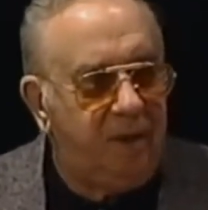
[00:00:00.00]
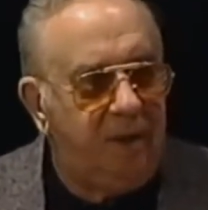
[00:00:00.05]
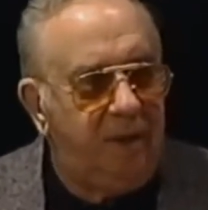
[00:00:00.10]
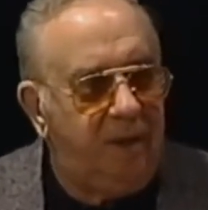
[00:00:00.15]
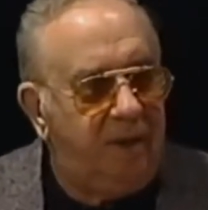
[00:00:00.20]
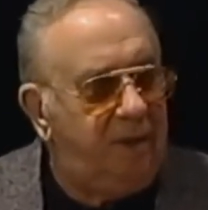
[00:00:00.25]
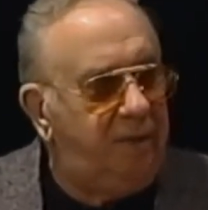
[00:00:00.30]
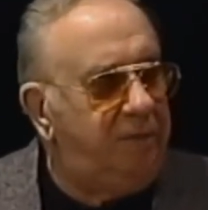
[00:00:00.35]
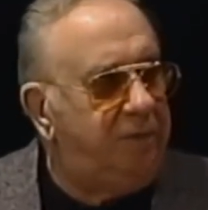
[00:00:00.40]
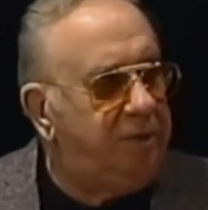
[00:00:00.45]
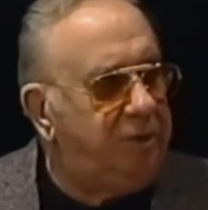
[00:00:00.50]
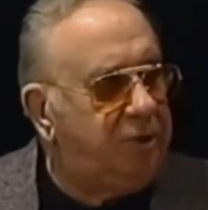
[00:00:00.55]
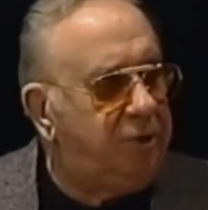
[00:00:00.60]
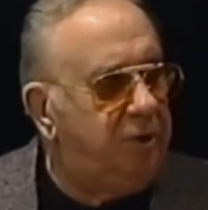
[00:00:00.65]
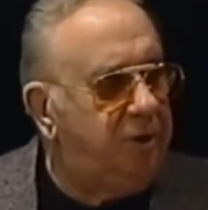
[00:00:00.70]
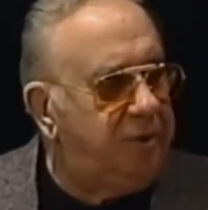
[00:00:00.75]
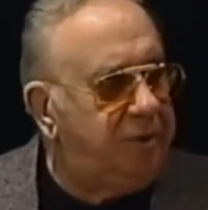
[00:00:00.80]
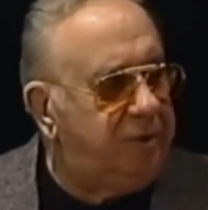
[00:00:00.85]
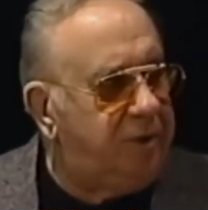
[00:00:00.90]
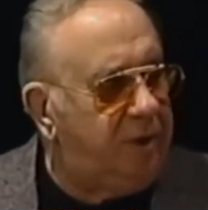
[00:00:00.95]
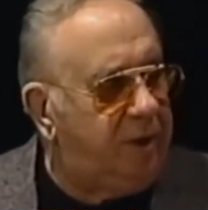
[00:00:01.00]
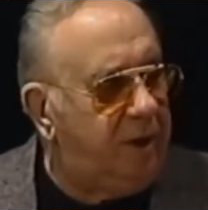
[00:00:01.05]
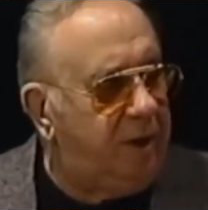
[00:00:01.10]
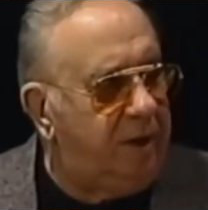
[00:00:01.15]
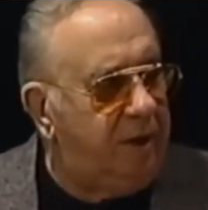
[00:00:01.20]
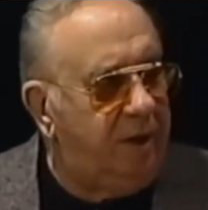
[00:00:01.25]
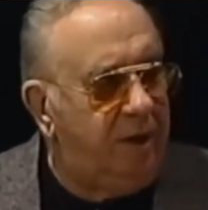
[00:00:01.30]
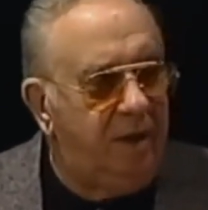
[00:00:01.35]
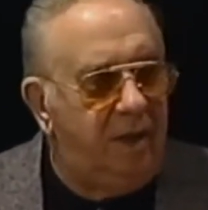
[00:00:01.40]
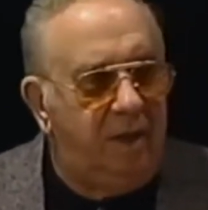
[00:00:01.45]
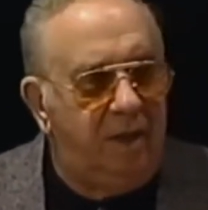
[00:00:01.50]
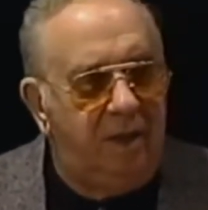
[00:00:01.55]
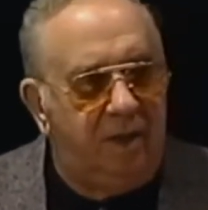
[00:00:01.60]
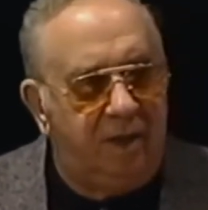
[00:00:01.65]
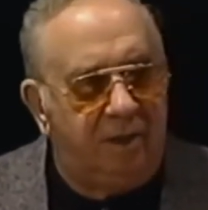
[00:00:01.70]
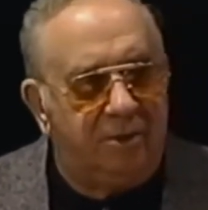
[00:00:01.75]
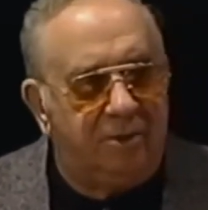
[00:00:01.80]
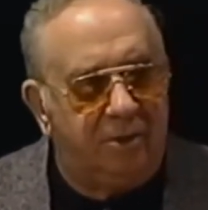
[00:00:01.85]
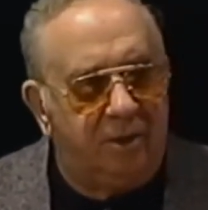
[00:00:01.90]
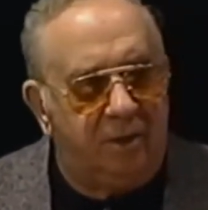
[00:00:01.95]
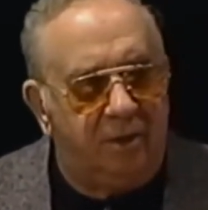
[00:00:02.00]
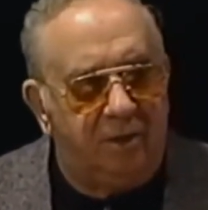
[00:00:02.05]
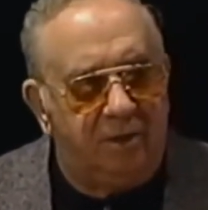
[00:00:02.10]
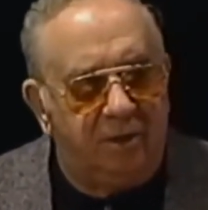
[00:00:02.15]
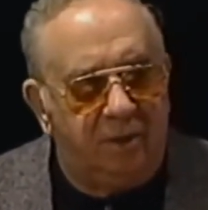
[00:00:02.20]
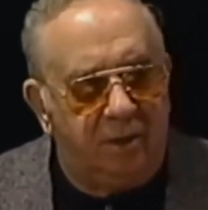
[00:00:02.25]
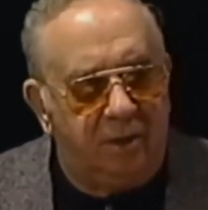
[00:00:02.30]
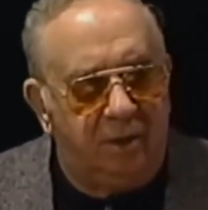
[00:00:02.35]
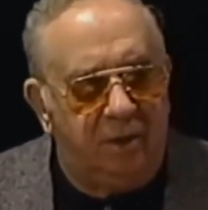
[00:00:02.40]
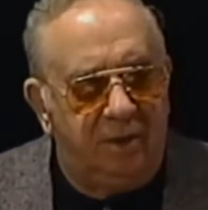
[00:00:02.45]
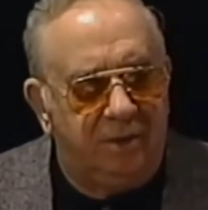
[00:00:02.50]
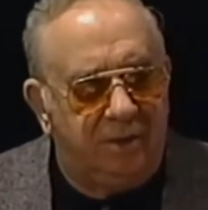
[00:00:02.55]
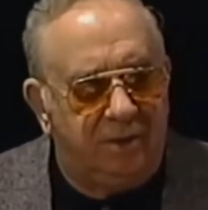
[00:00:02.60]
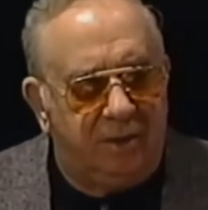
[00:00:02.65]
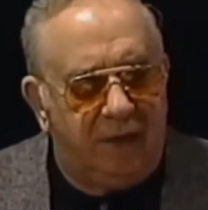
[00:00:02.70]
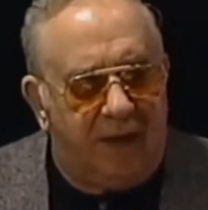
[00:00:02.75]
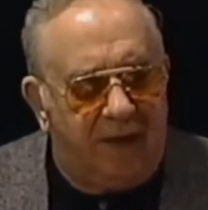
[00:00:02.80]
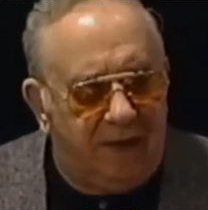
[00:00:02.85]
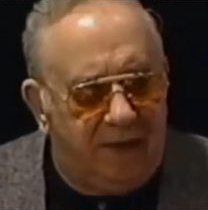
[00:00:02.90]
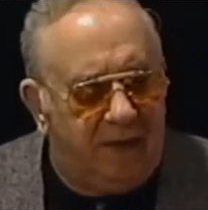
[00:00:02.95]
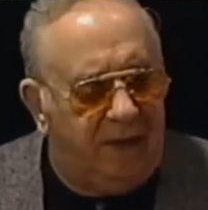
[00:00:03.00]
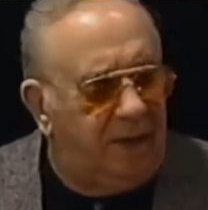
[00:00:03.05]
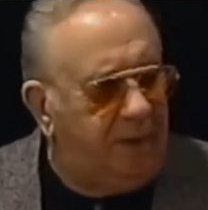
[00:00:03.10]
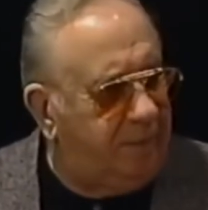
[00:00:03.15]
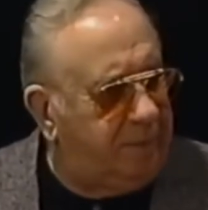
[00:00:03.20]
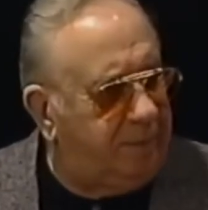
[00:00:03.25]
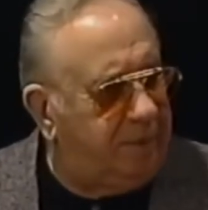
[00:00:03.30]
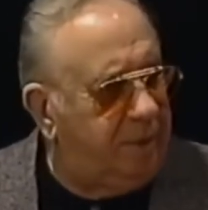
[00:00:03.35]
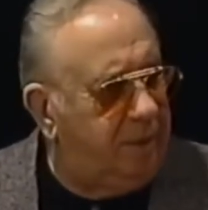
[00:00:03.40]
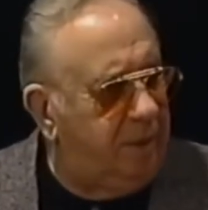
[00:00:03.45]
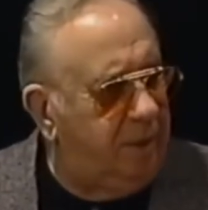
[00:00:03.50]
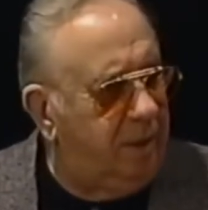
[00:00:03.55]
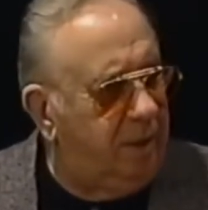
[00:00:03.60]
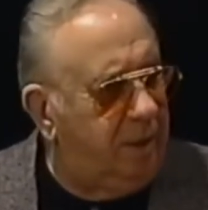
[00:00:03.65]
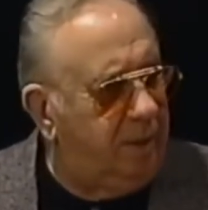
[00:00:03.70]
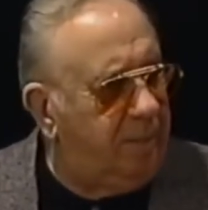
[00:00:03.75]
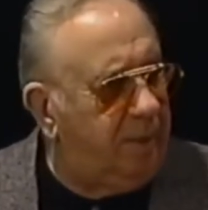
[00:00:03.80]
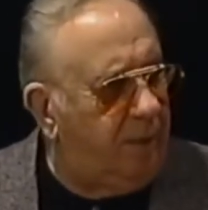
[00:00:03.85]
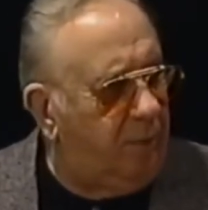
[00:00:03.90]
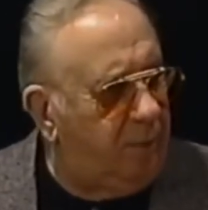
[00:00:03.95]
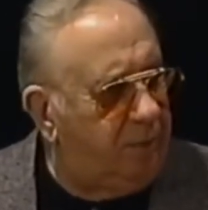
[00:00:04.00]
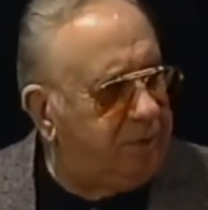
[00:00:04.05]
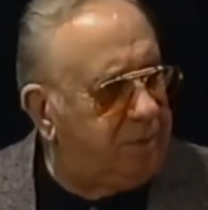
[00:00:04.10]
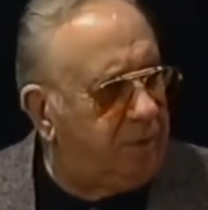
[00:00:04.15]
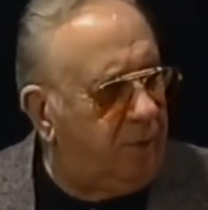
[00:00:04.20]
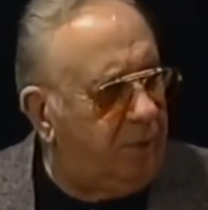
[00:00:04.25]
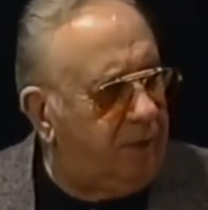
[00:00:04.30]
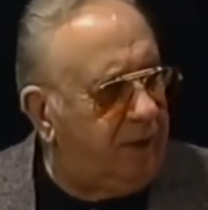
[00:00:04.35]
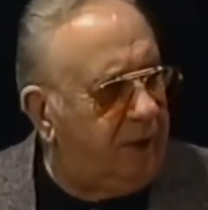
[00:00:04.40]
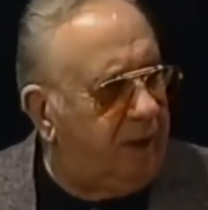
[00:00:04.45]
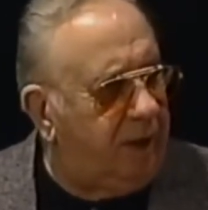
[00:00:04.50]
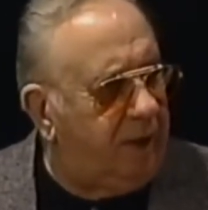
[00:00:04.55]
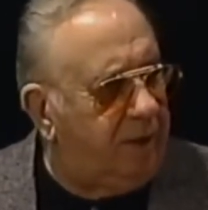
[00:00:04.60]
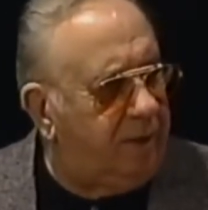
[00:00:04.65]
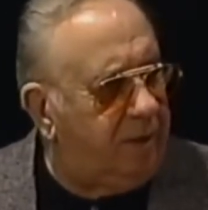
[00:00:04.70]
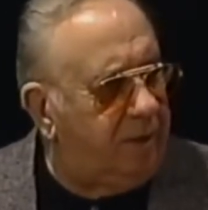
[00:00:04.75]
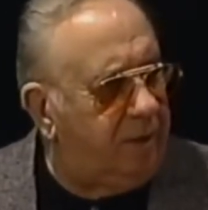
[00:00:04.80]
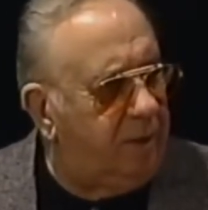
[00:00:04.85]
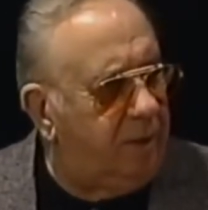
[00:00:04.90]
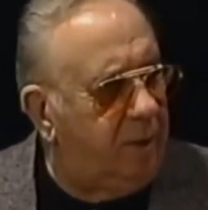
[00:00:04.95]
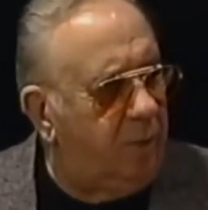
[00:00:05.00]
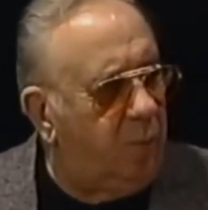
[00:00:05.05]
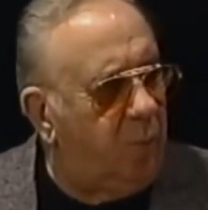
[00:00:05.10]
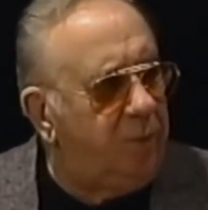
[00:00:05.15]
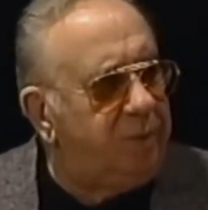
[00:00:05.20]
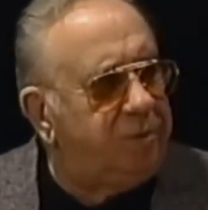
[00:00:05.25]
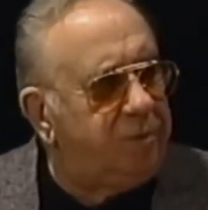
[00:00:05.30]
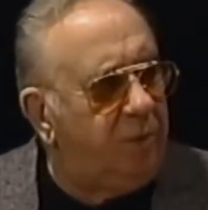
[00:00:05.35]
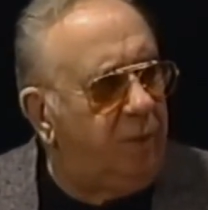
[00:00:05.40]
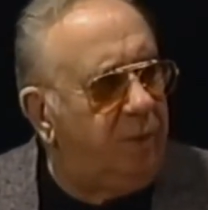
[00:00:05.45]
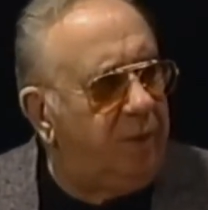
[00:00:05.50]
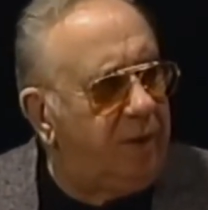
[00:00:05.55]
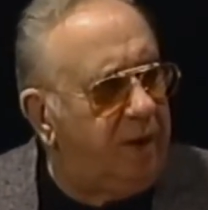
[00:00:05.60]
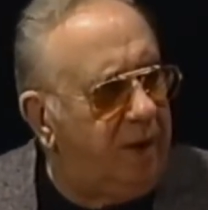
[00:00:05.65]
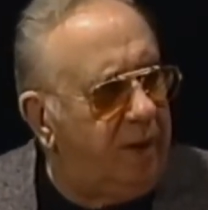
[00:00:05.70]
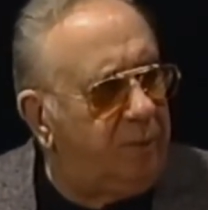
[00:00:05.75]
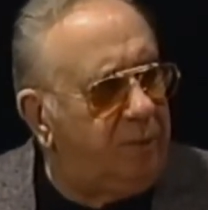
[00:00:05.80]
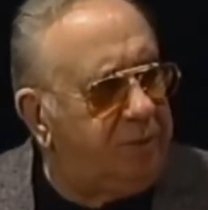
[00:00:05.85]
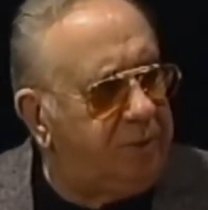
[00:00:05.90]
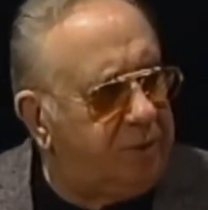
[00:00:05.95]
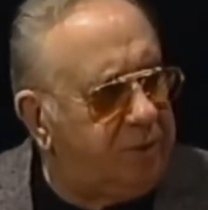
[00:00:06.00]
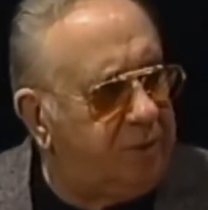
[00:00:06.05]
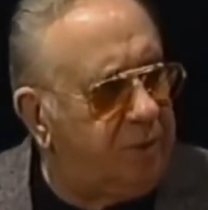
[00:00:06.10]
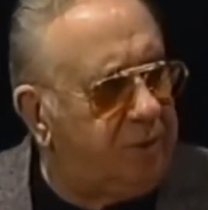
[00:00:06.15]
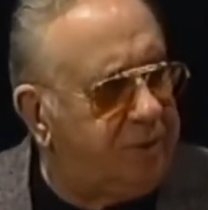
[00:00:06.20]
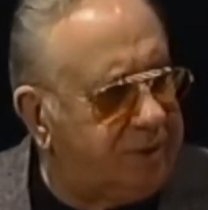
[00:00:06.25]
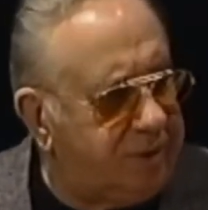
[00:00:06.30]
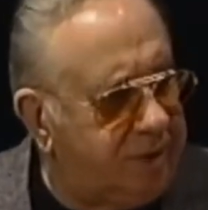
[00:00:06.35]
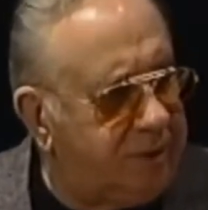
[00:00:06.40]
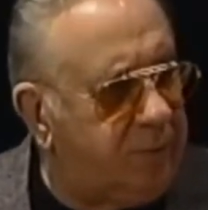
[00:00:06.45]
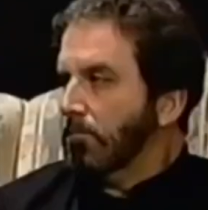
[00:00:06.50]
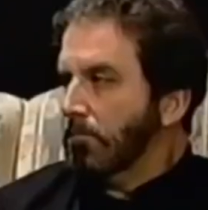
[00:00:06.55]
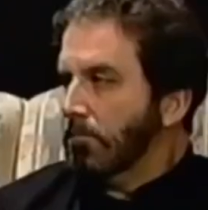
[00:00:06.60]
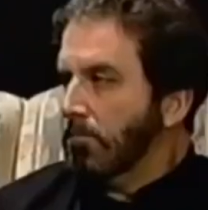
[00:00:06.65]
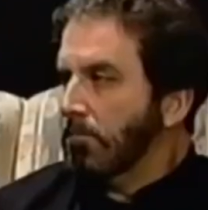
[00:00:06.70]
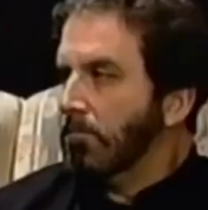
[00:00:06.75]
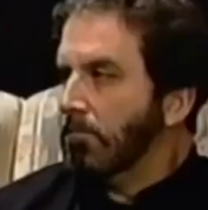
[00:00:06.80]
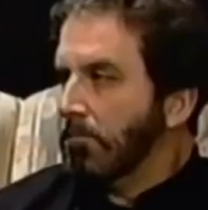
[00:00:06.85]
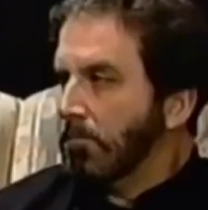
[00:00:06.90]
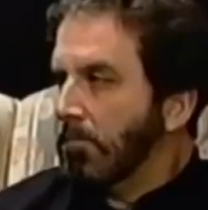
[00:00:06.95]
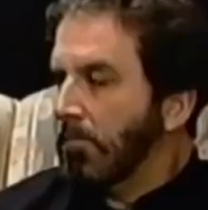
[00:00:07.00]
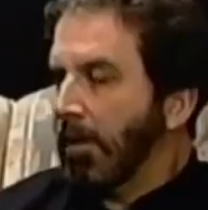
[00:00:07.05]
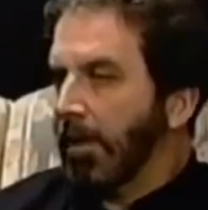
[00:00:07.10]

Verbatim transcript: And even the church today is, is tight lipped about what's going on. Mm. What's going on with the church? That's what I want to know.